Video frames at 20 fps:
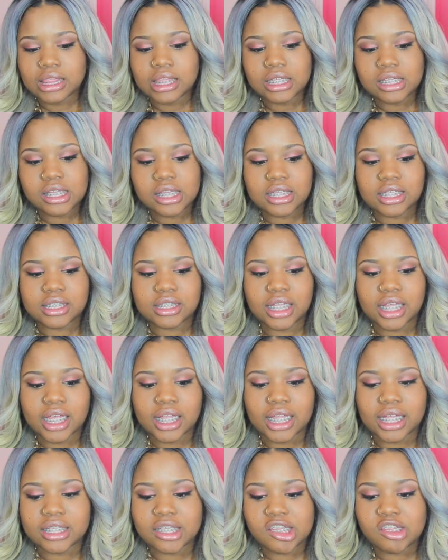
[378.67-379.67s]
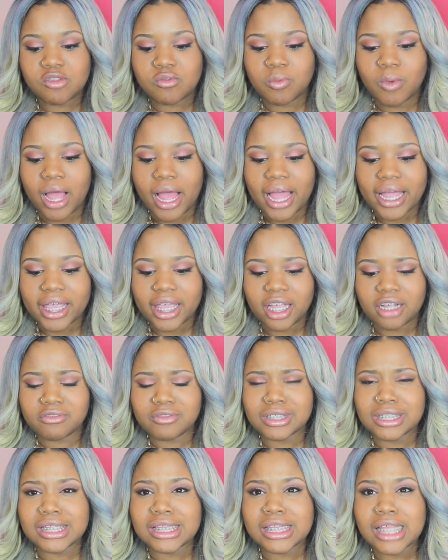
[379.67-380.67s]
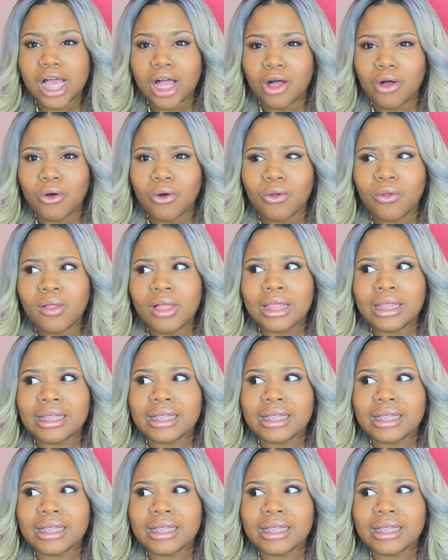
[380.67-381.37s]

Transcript: This is the thing, like this is why I can't really tell